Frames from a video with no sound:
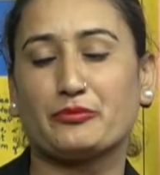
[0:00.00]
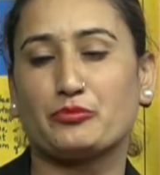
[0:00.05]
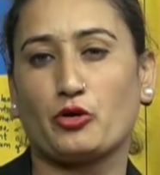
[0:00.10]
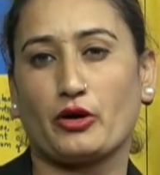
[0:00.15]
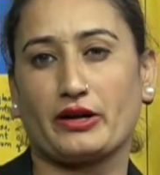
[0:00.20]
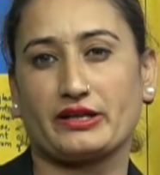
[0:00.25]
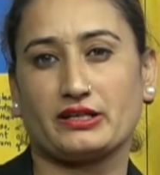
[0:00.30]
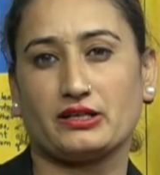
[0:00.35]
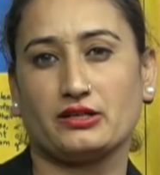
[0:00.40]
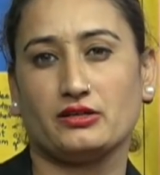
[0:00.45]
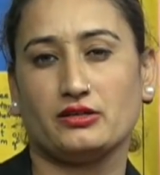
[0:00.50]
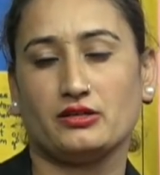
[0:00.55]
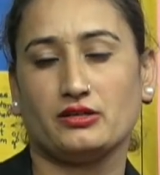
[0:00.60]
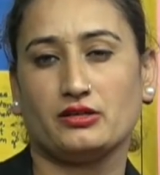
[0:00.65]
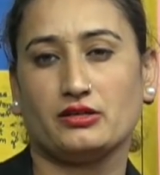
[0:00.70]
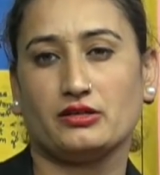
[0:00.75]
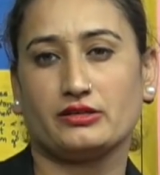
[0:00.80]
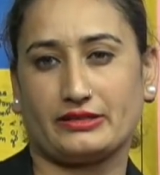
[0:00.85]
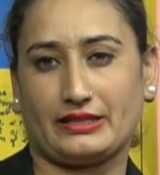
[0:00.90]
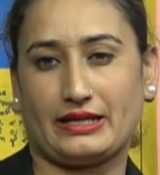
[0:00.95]
point.
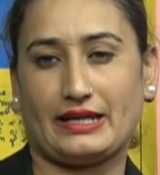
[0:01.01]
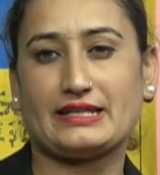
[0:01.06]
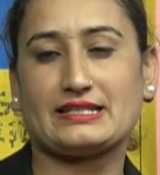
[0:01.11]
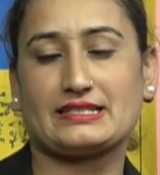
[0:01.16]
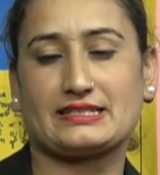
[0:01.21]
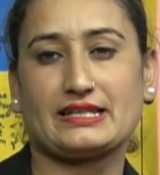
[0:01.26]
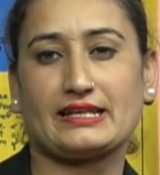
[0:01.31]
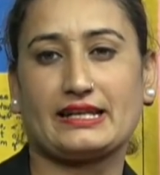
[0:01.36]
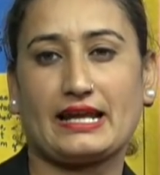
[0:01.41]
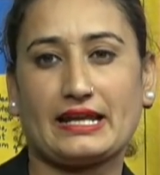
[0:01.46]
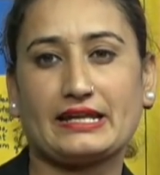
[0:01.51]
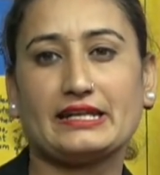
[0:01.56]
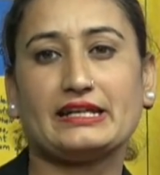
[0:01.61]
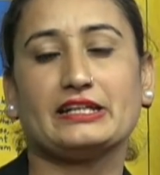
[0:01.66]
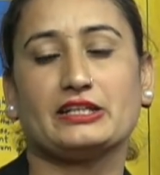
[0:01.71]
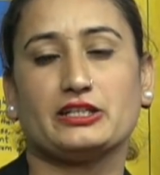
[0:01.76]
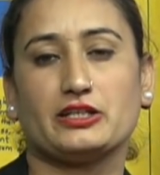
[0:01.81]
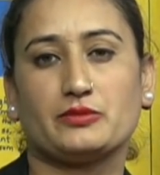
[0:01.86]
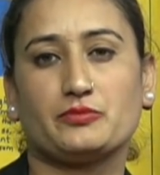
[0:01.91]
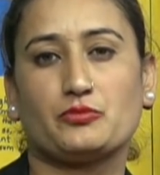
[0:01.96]
Is there any
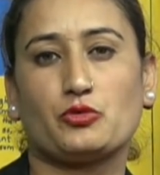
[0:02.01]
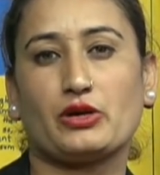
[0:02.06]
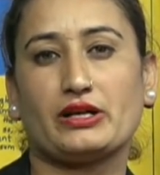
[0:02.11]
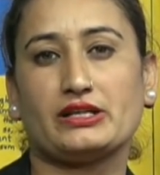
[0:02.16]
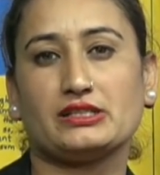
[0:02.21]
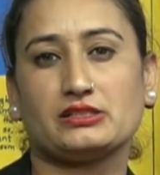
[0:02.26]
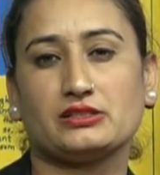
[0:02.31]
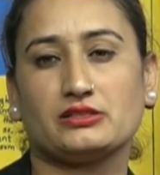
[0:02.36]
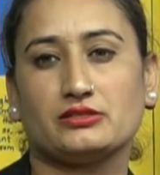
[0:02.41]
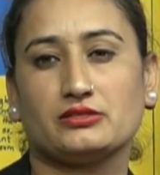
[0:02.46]
ending point?